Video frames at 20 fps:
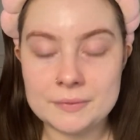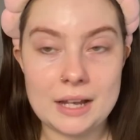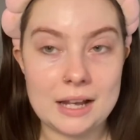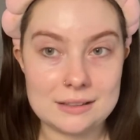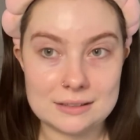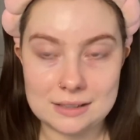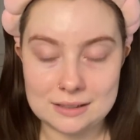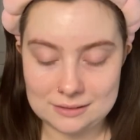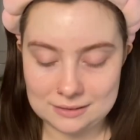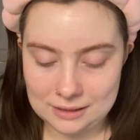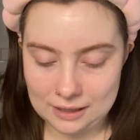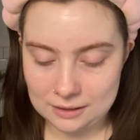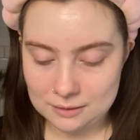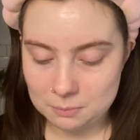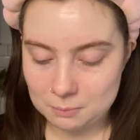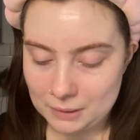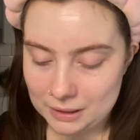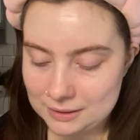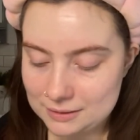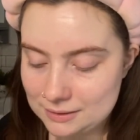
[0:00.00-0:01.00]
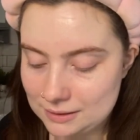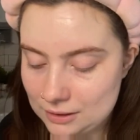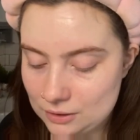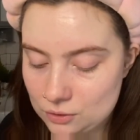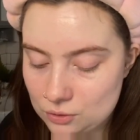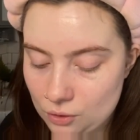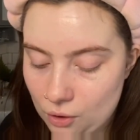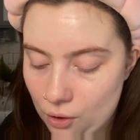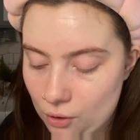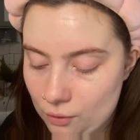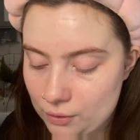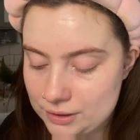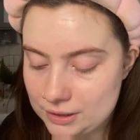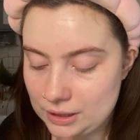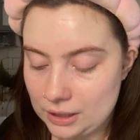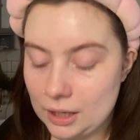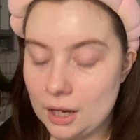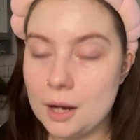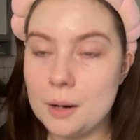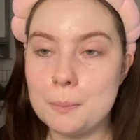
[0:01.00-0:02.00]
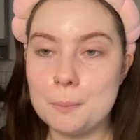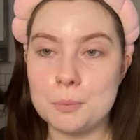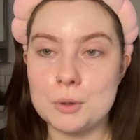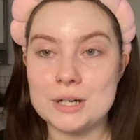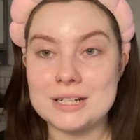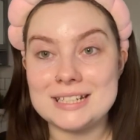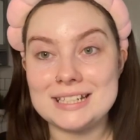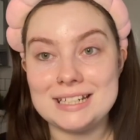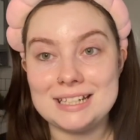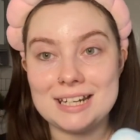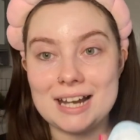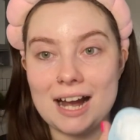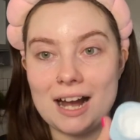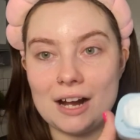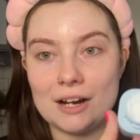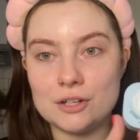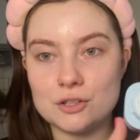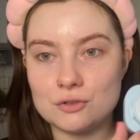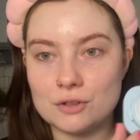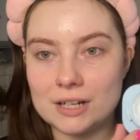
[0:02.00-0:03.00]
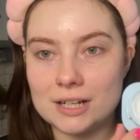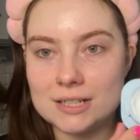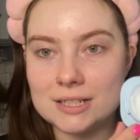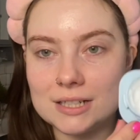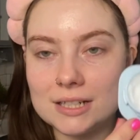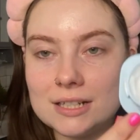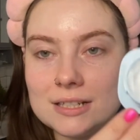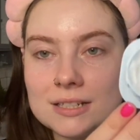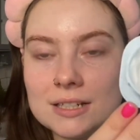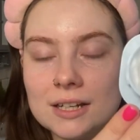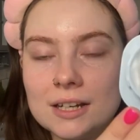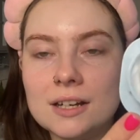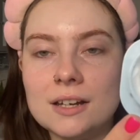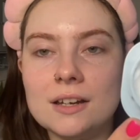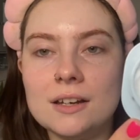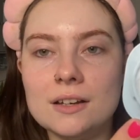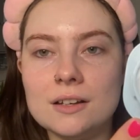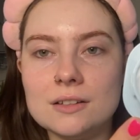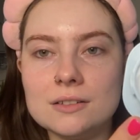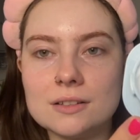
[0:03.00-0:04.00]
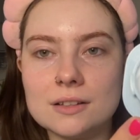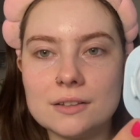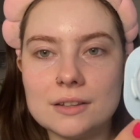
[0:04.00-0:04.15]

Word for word: as I said, my skin is already pretty hydrated. So